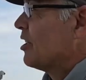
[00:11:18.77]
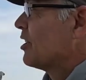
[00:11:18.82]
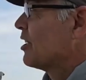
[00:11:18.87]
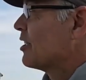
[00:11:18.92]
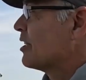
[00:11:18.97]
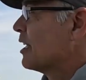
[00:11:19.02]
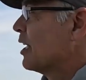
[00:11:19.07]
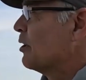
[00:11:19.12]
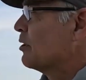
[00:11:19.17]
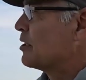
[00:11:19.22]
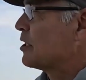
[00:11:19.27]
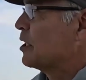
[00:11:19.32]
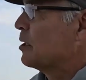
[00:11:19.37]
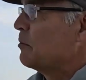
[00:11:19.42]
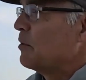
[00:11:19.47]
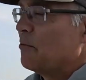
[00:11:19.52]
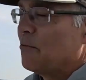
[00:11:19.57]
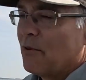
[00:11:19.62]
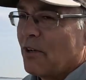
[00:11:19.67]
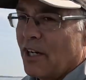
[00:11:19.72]
But that was gonna
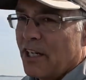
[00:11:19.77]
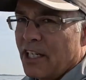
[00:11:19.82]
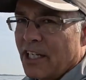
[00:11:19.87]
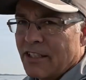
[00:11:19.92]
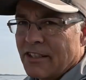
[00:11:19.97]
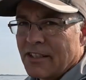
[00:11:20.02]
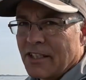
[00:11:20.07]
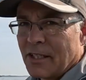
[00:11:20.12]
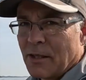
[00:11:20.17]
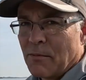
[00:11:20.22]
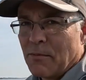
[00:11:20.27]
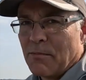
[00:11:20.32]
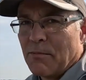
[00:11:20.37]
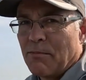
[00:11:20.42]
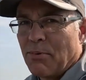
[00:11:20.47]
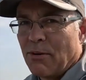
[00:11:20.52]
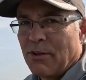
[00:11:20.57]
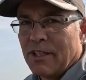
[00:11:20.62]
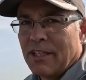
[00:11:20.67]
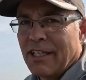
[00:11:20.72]
be funny. It's gonna
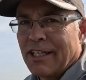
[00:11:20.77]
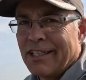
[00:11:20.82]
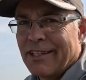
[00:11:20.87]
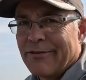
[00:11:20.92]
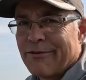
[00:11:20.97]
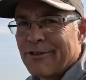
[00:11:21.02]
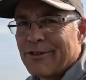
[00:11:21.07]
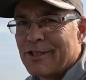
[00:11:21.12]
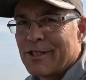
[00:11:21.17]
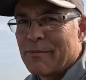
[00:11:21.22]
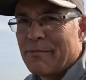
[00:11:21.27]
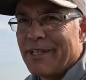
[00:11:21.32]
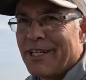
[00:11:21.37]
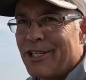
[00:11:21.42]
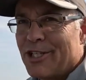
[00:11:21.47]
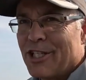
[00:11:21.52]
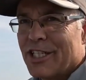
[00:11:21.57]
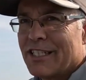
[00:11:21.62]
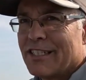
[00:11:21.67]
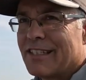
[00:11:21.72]
pull in a different
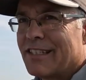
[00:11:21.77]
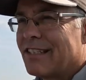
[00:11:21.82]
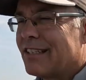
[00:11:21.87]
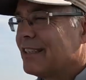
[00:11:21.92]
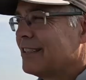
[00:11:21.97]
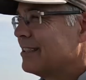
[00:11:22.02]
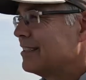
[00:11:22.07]
species.